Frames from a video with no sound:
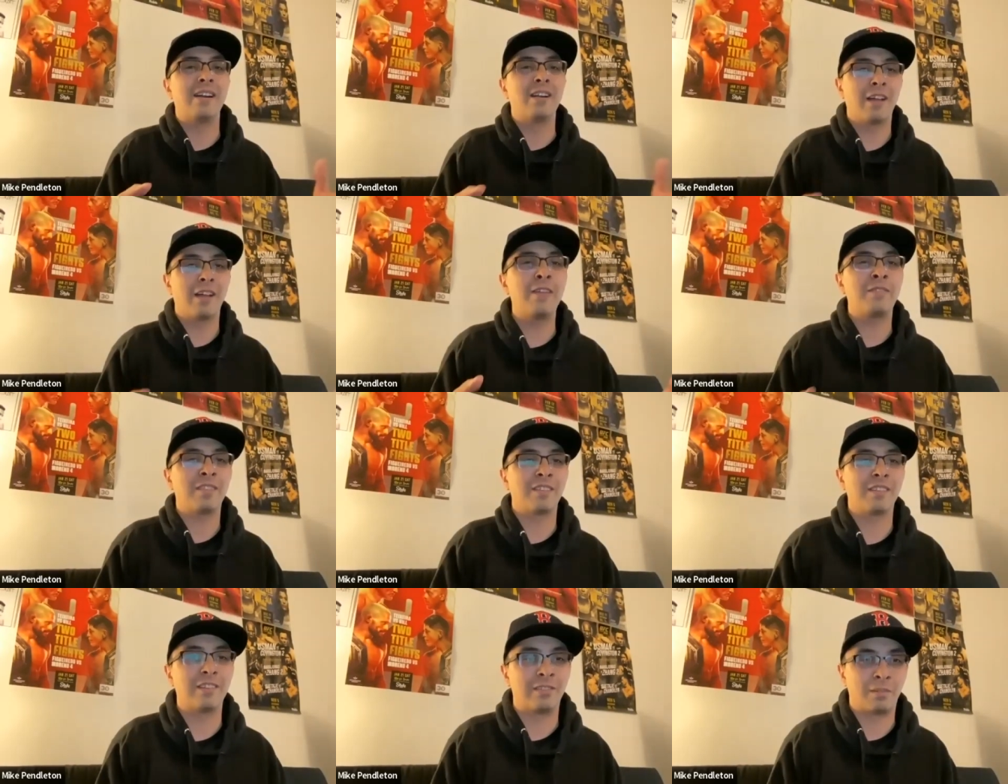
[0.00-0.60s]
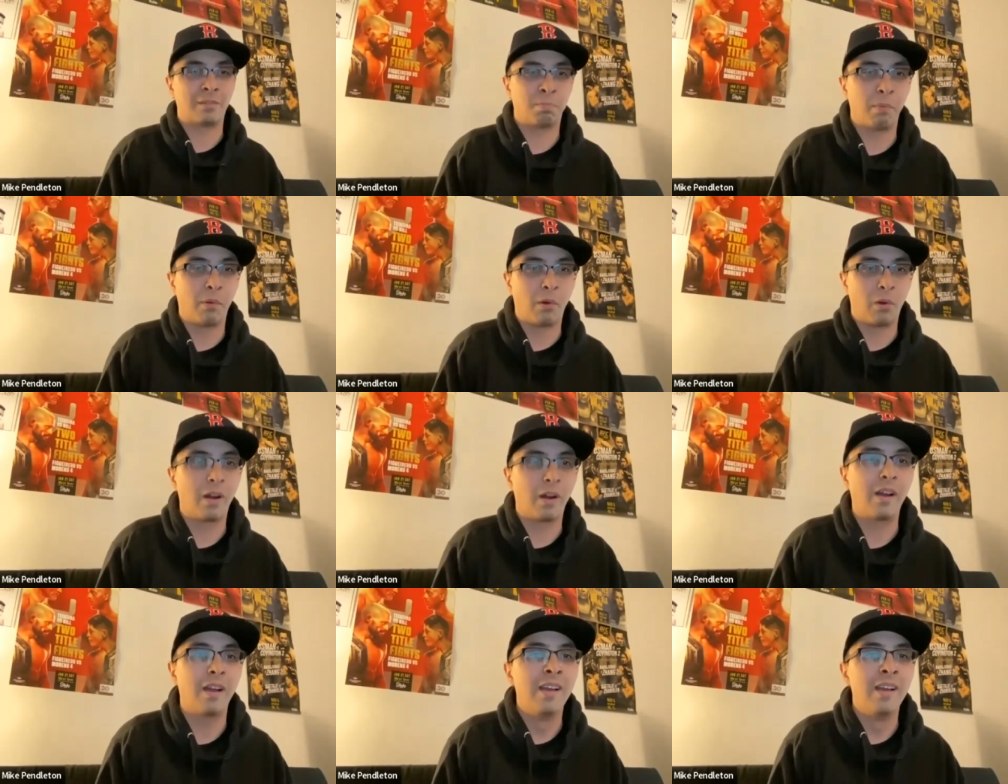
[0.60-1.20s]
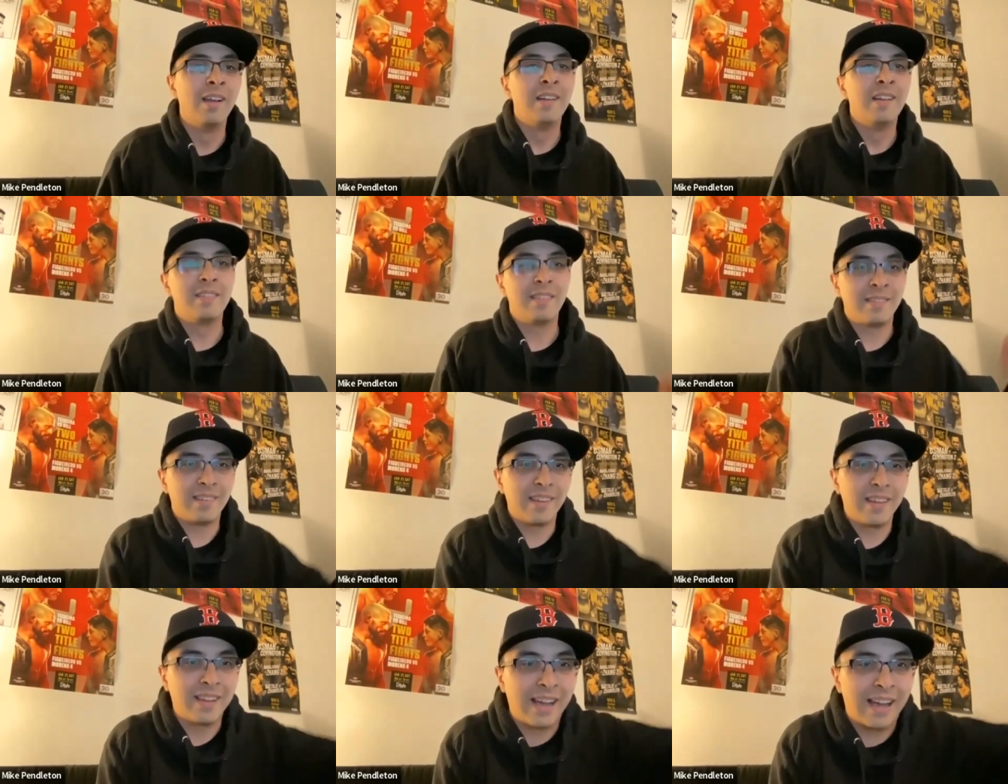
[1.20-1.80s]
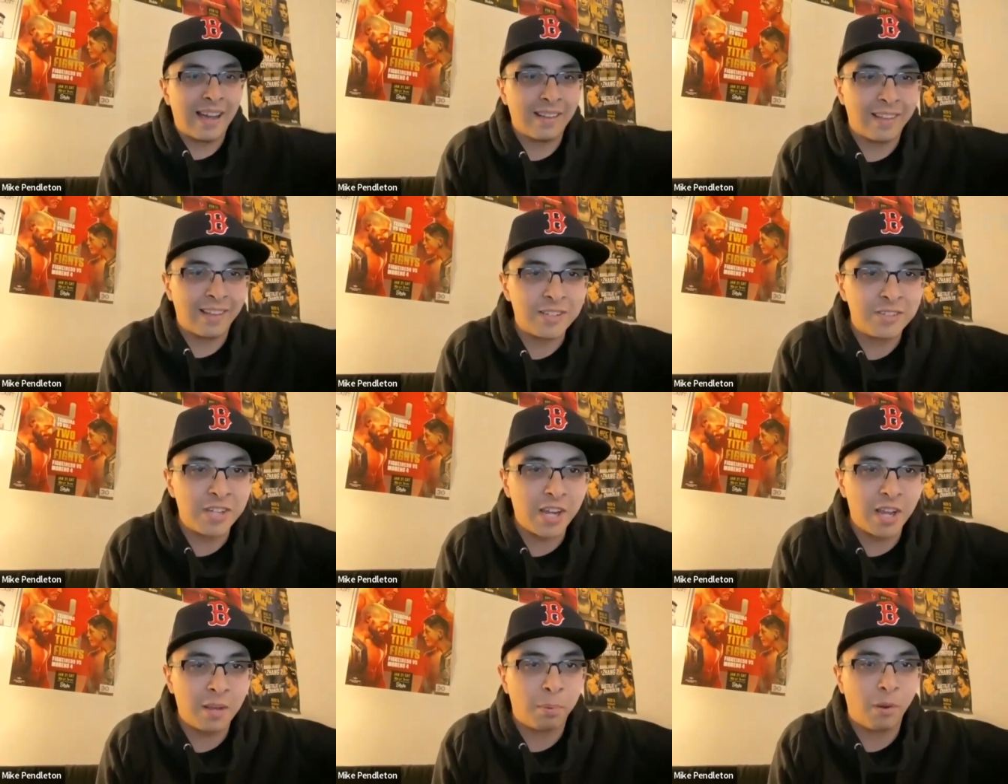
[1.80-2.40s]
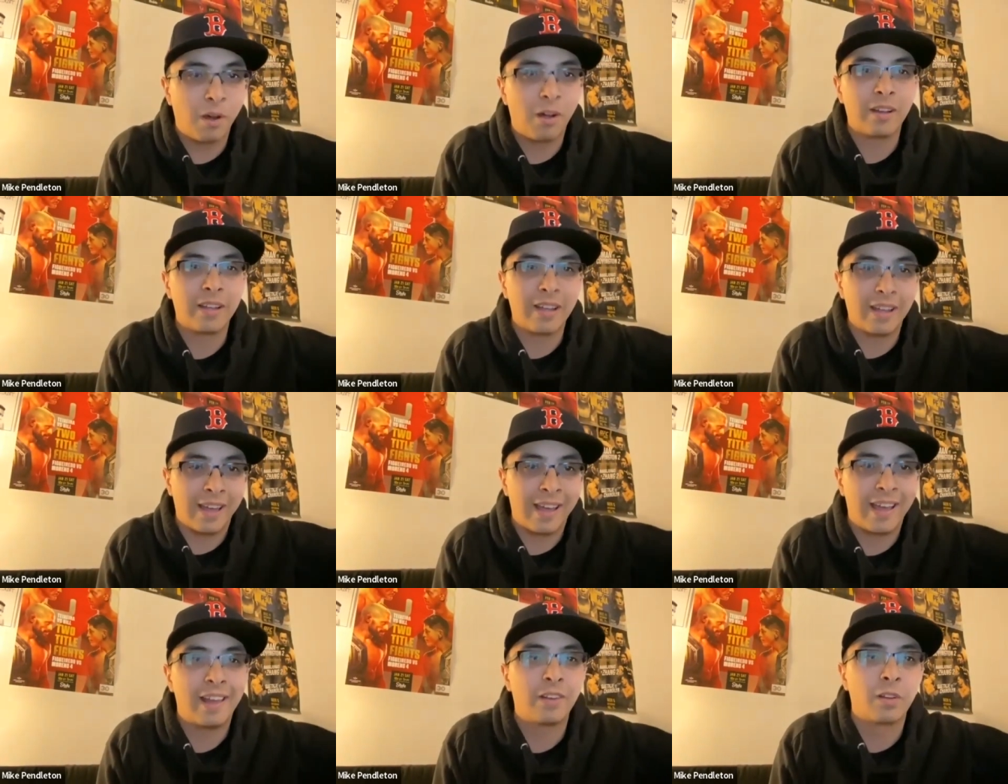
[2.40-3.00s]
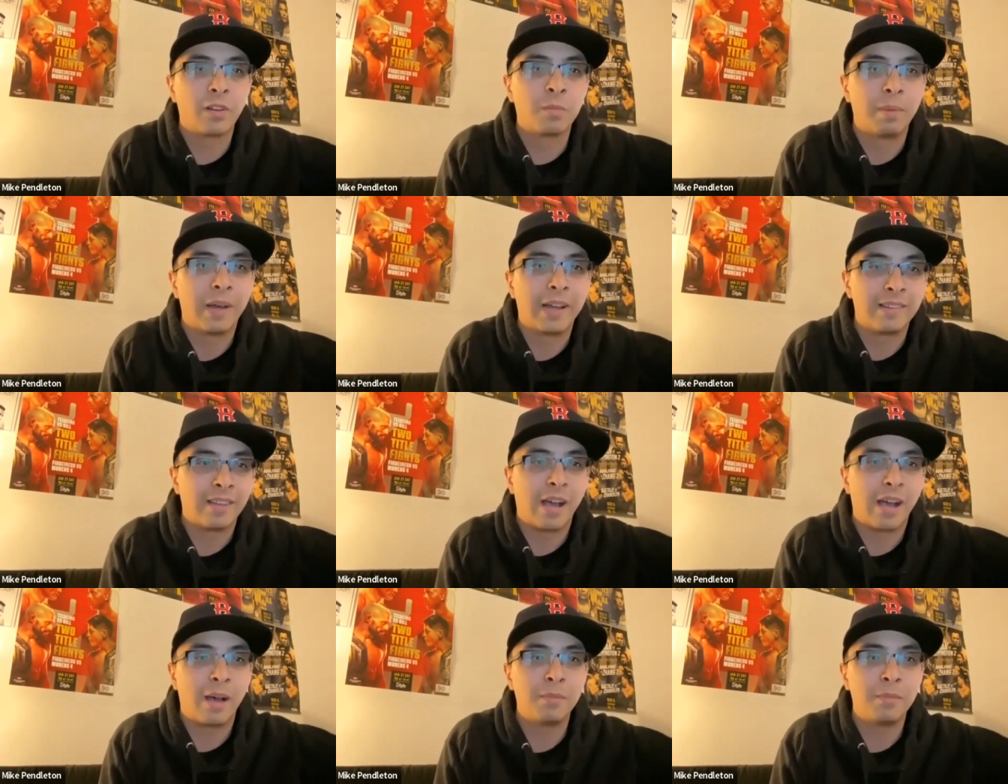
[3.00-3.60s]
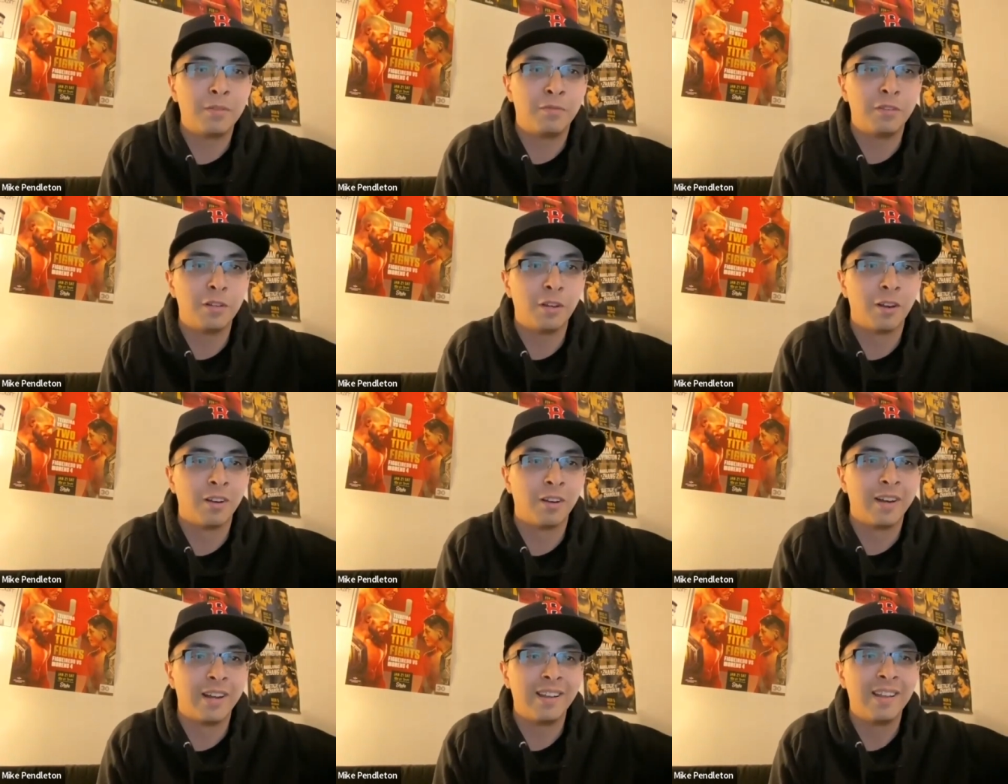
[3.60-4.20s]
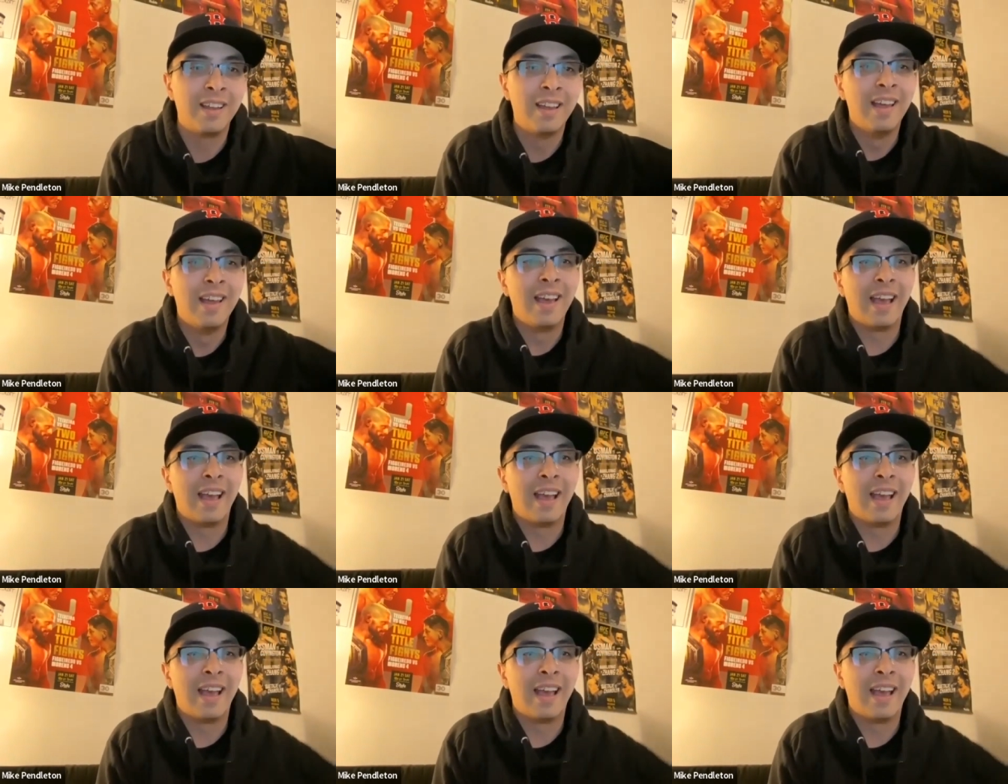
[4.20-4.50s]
life to this sport, to see a guy like Jake Paul get handled by Tommy Fury?